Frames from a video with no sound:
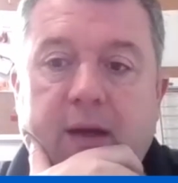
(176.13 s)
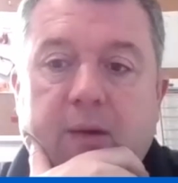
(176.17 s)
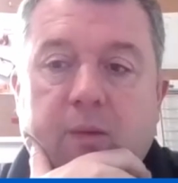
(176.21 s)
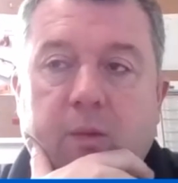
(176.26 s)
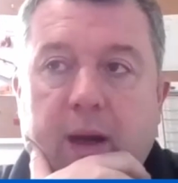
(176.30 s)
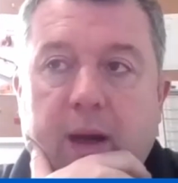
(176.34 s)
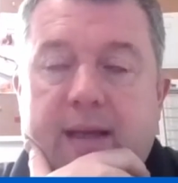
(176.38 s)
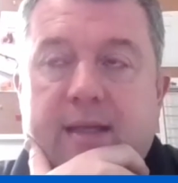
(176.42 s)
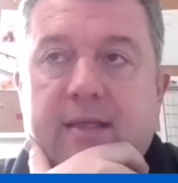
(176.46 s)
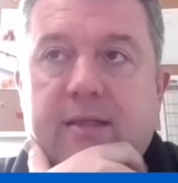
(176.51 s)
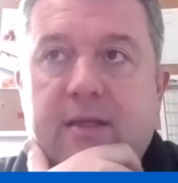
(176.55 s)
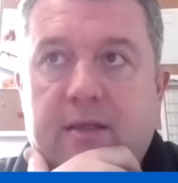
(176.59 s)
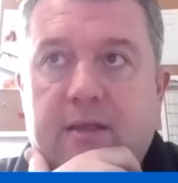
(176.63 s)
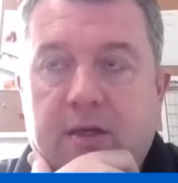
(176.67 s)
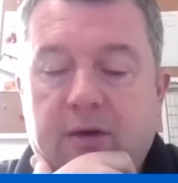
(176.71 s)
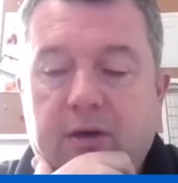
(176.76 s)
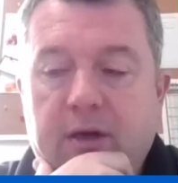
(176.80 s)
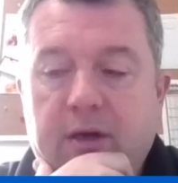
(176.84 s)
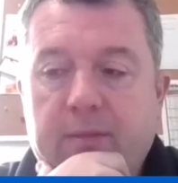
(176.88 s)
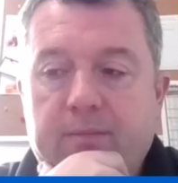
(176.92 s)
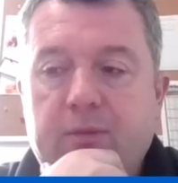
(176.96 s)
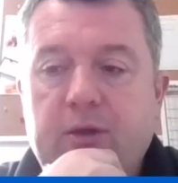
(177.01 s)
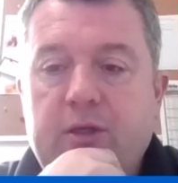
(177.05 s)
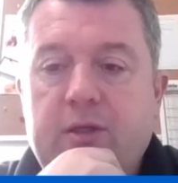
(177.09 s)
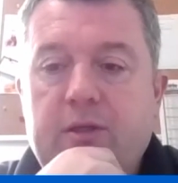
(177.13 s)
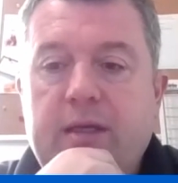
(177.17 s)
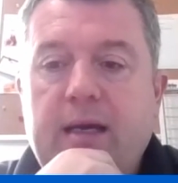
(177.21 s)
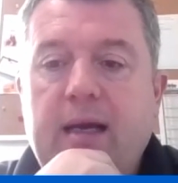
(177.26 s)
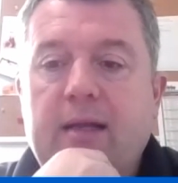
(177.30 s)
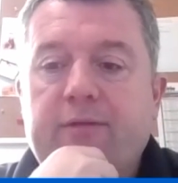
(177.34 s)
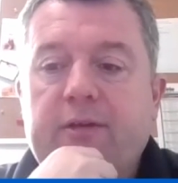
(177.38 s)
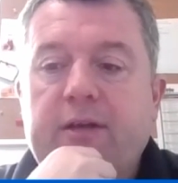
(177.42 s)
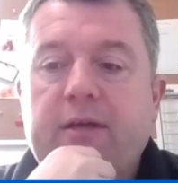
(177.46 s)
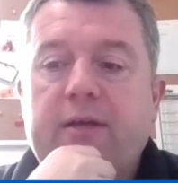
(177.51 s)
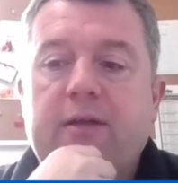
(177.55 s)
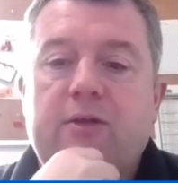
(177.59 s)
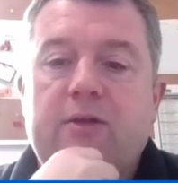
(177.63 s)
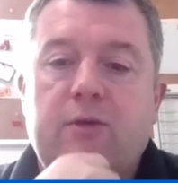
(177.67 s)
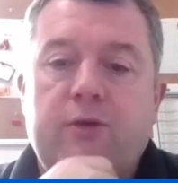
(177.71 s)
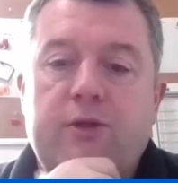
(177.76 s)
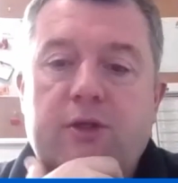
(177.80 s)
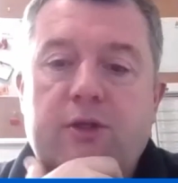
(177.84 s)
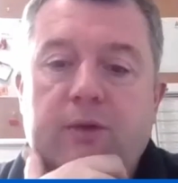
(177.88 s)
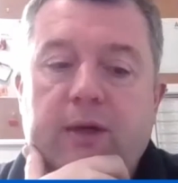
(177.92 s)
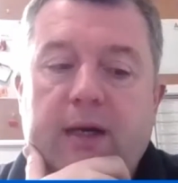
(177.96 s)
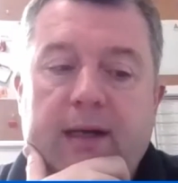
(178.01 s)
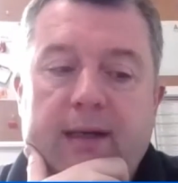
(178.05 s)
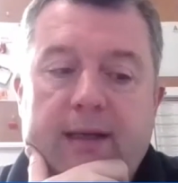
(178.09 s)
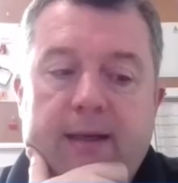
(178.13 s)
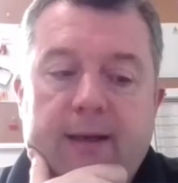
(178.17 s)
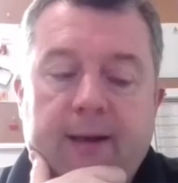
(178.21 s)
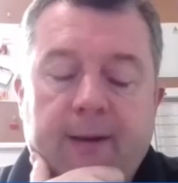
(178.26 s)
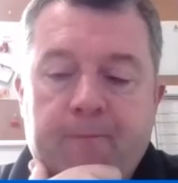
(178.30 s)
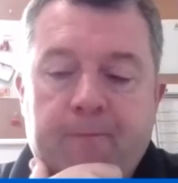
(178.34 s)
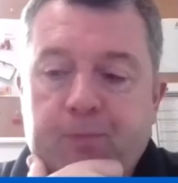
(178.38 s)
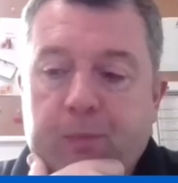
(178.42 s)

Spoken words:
waste of time by delving into it too early,